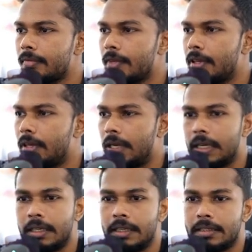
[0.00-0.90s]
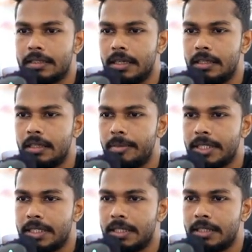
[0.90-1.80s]
And let's get the
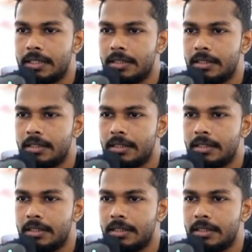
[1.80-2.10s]
messages.